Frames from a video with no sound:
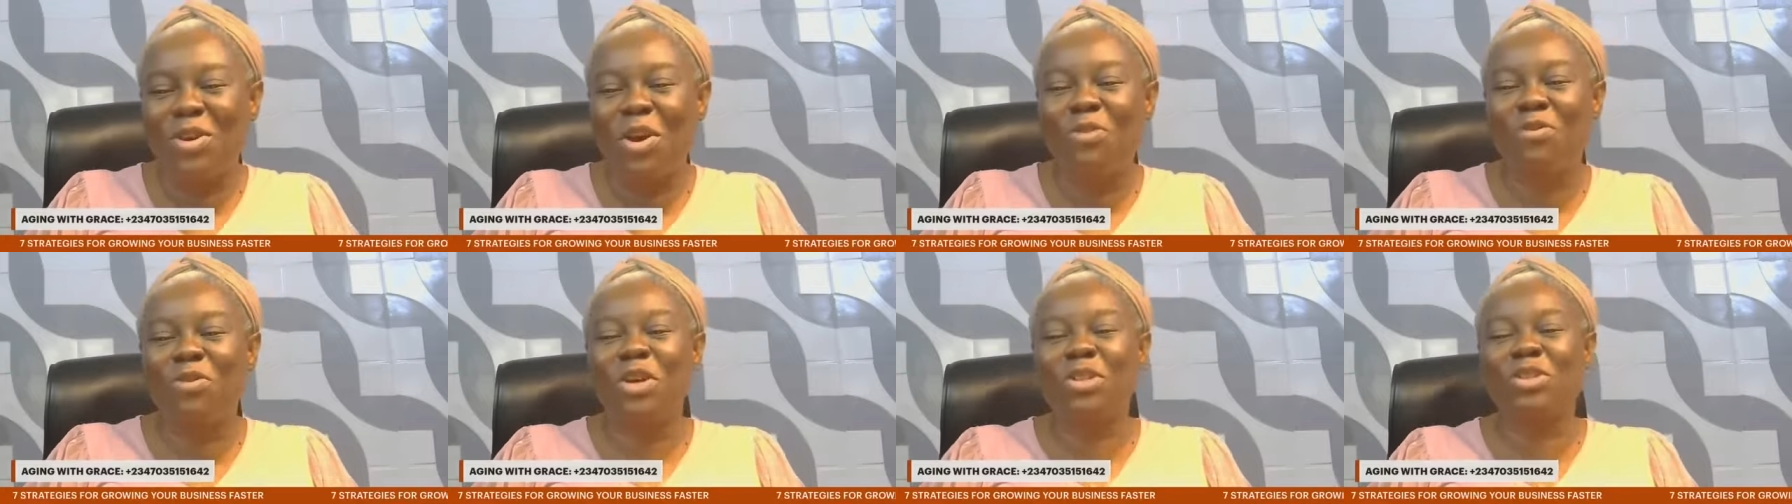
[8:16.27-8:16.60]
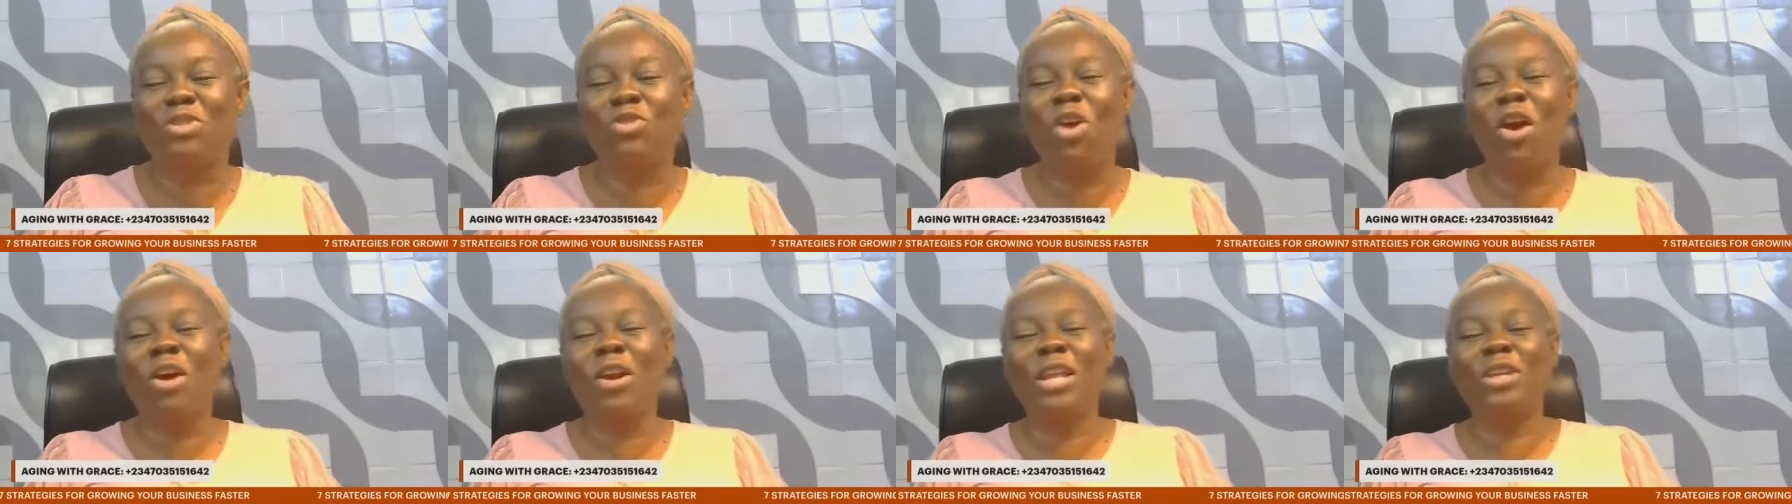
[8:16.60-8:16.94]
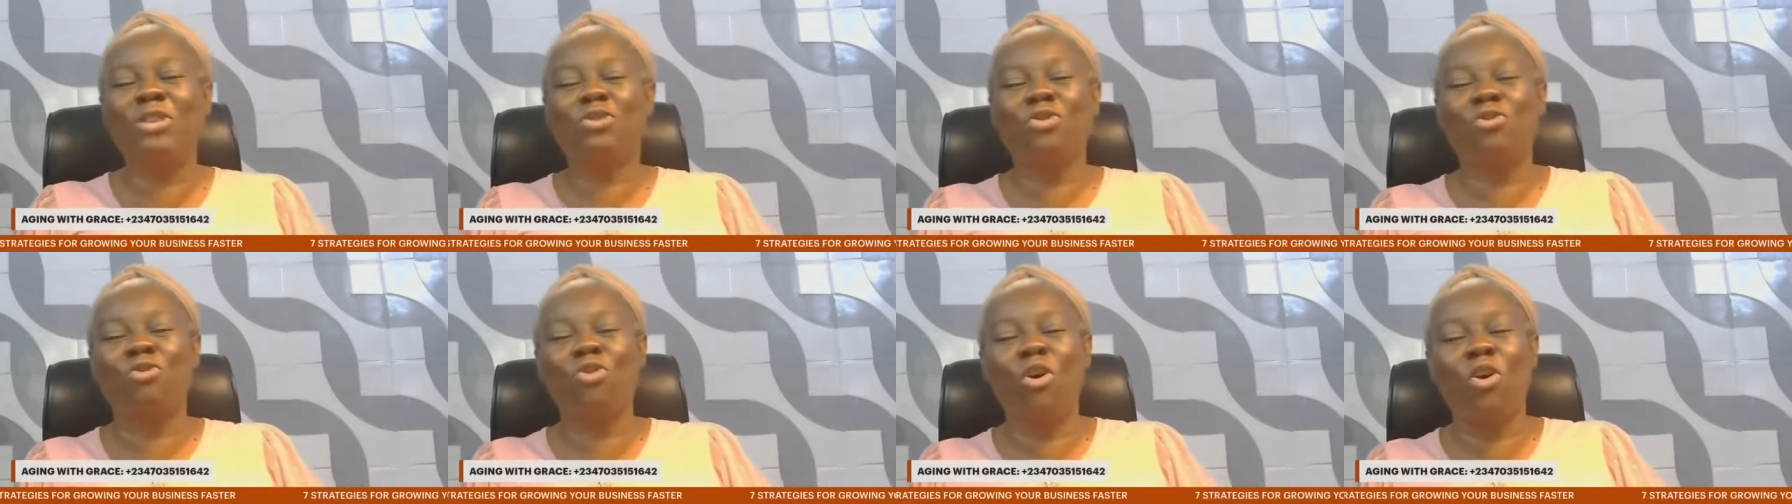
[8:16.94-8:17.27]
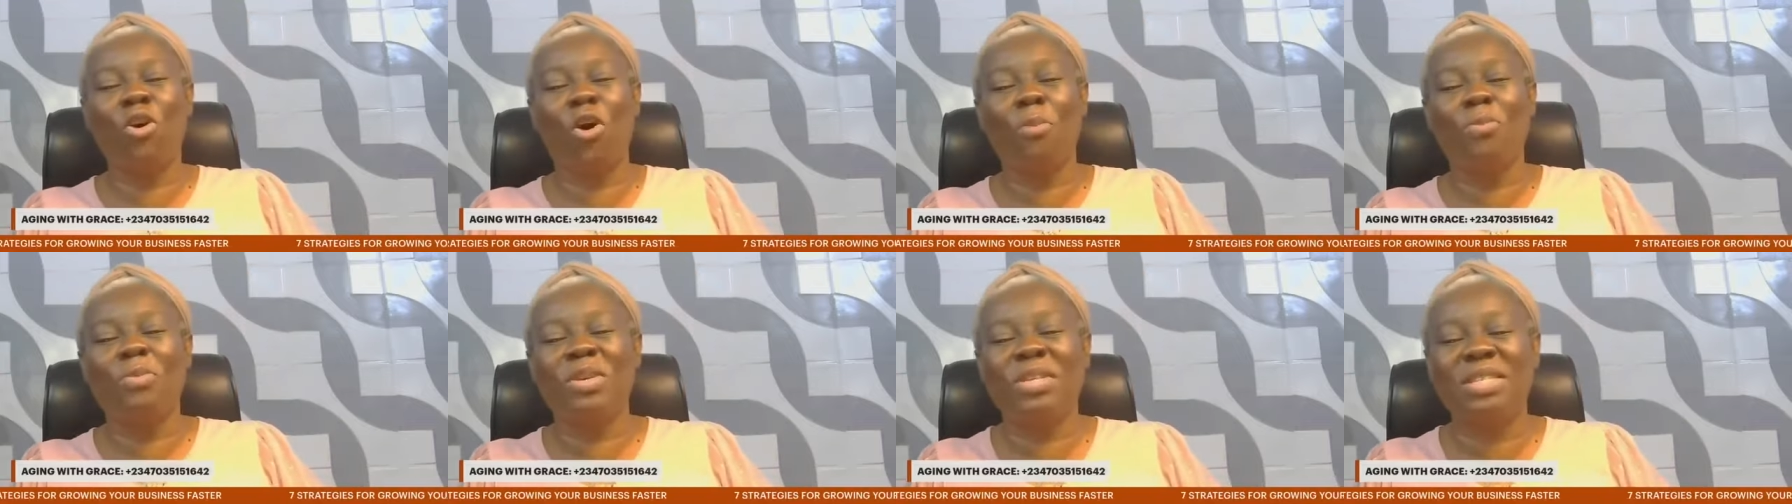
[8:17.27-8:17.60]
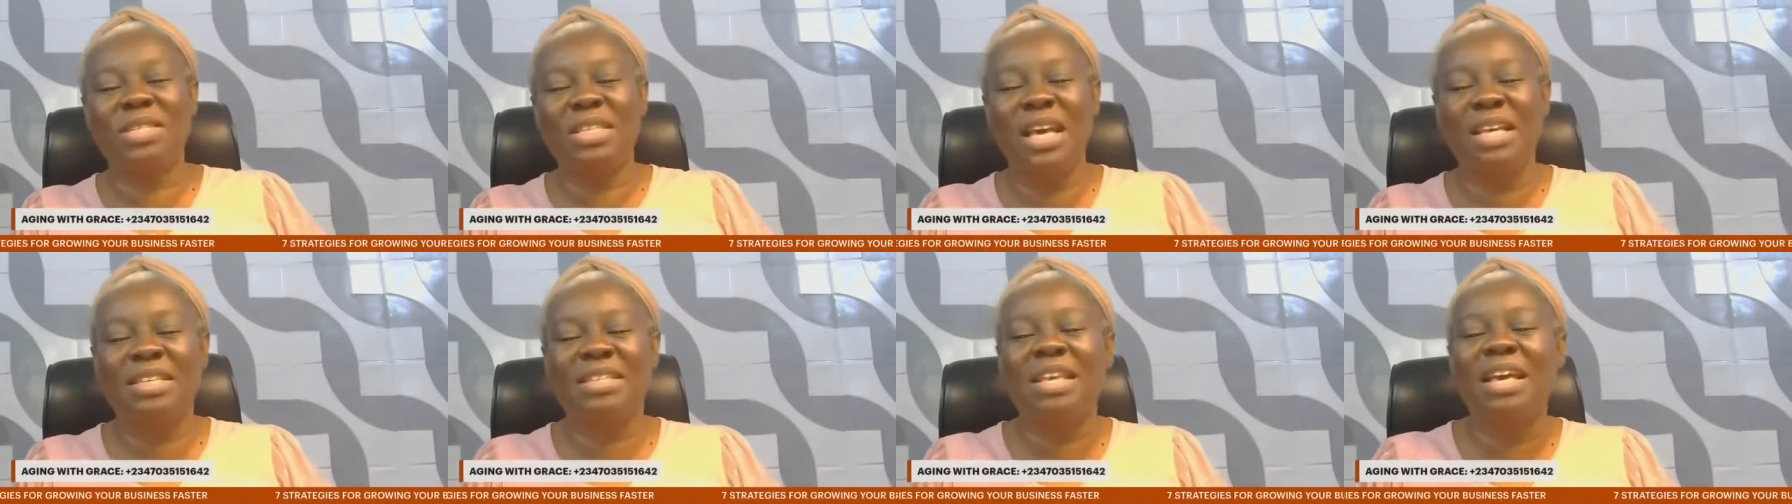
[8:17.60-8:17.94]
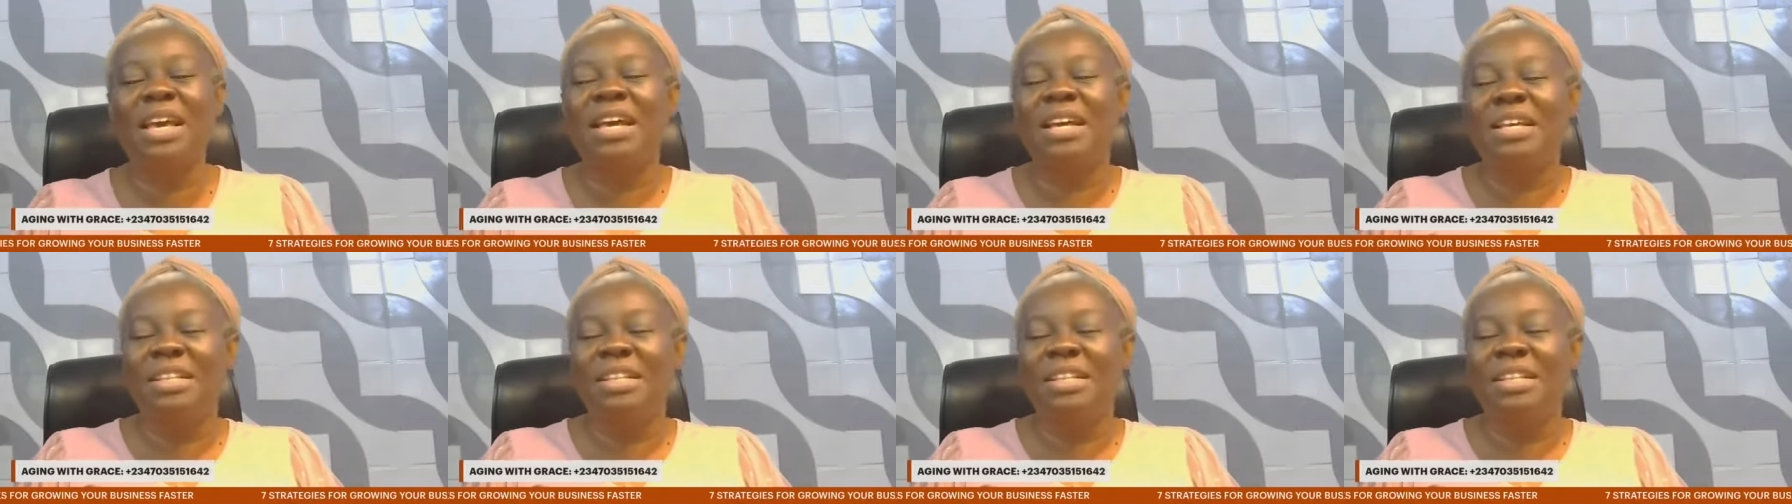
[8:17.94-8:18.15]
So if you're struggling to grow your business,